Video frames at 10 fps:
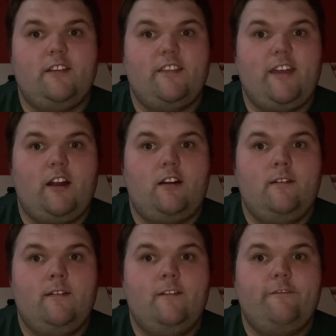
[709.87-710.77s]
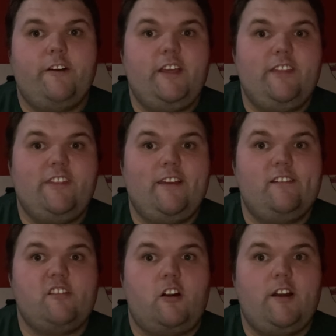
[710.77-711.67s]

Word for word: to there, funny things are